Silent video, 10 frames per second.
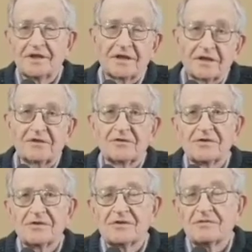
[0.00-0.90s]
That
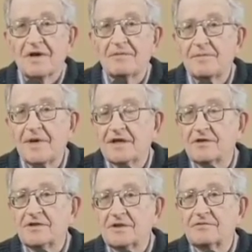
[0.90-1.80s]
includes Rahm
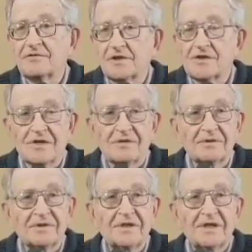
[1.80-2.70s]
Emanuel, for
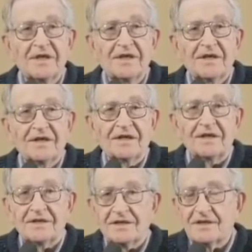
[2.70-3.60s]
example.
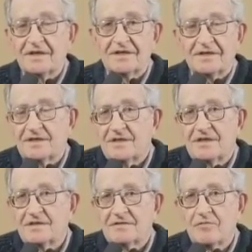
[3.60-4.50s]
He said,
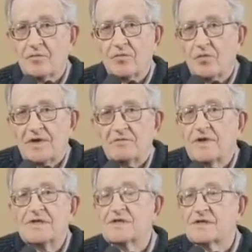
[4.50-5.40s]
what
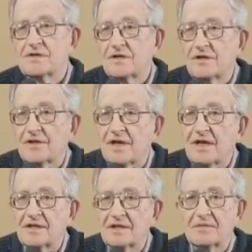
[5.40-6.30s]
reason is there to
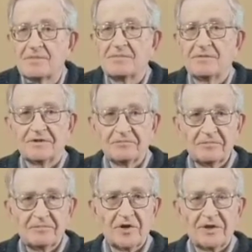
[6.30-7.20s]
think that the people who
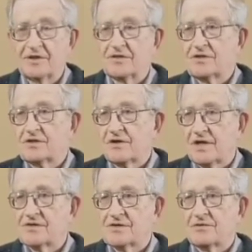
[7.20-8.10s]
brought this
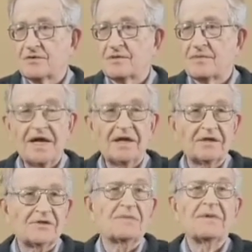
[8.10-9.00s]
crisis about
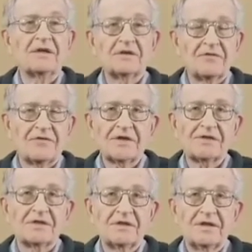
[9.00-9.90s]
are somehow going to
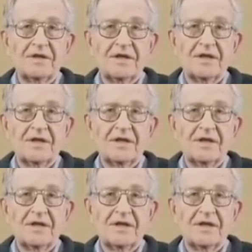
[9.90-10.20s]
fix it?